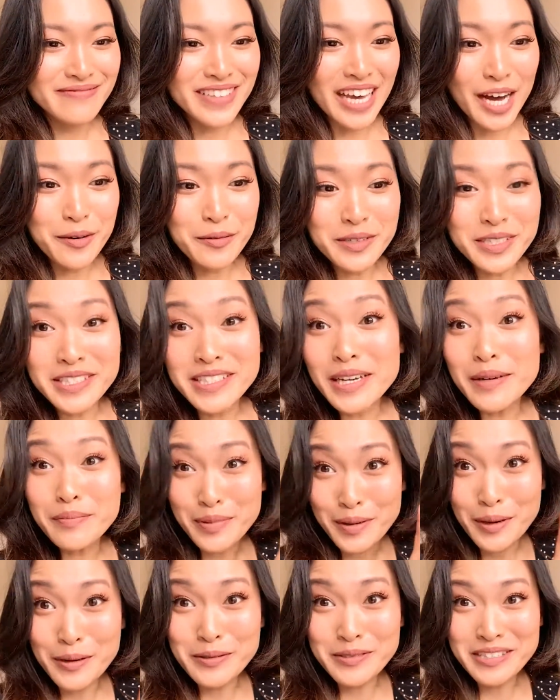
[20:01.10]
that was a
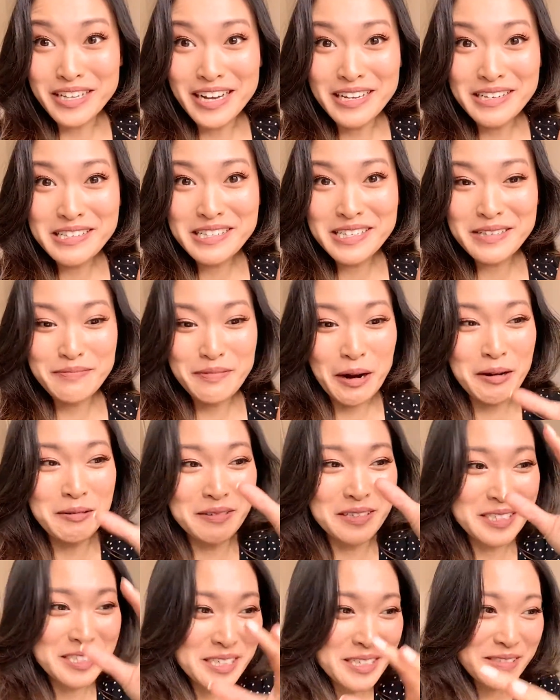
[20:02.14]
process. It
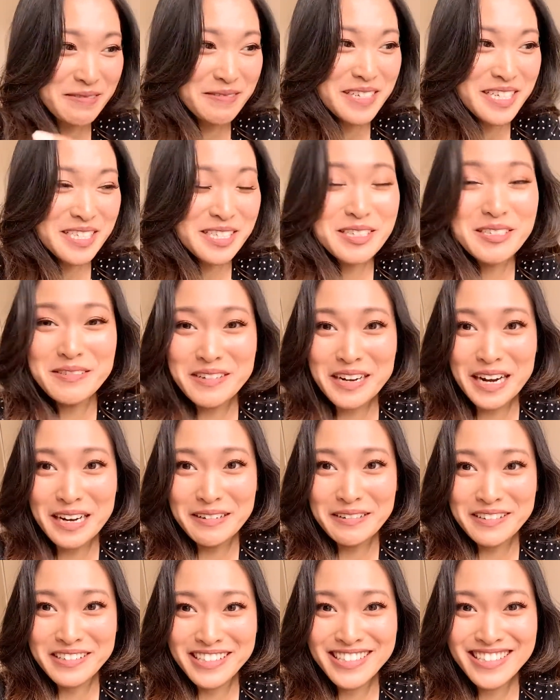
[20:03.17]
probably took me 2
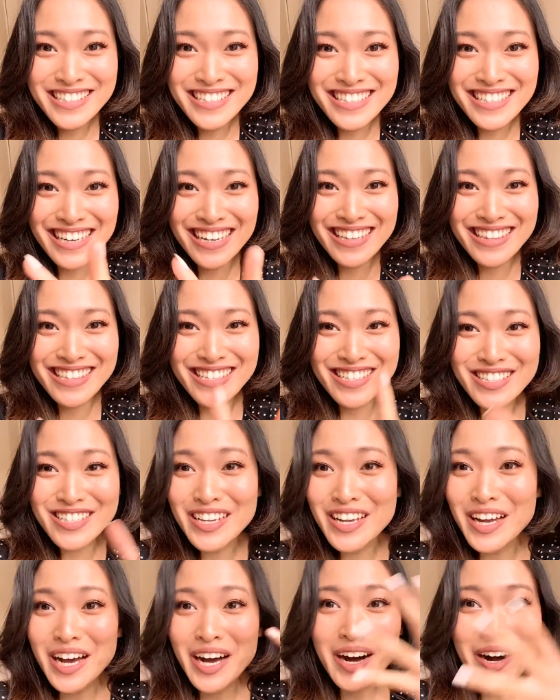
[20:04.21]
hours to get this
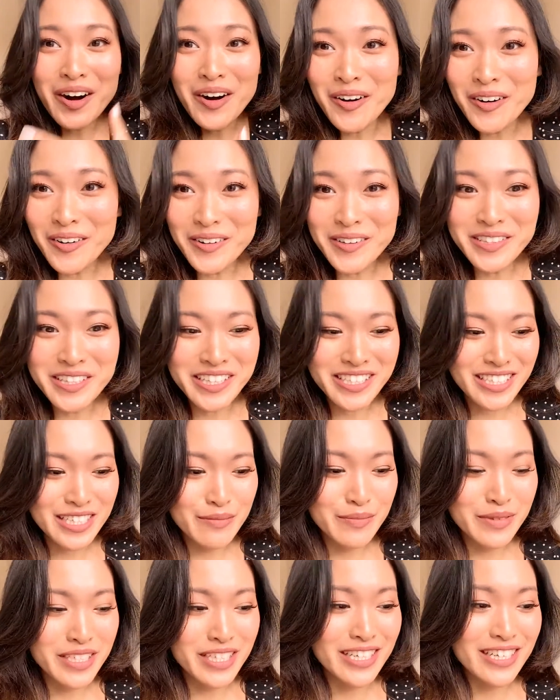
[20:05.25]
whole look
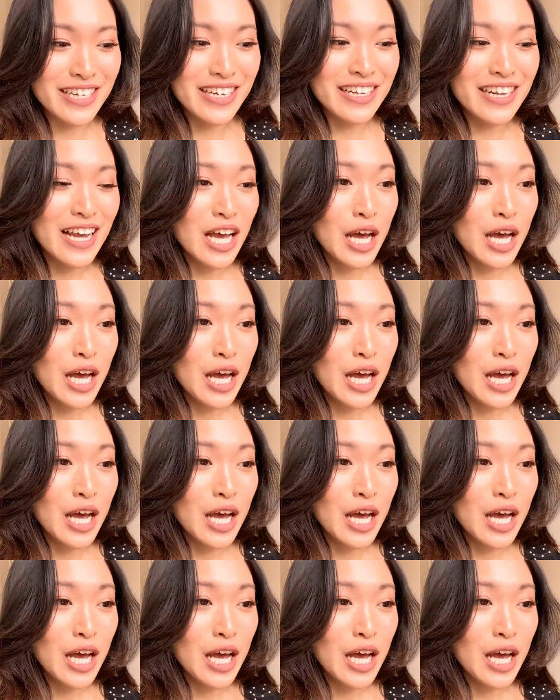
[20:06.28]
completed.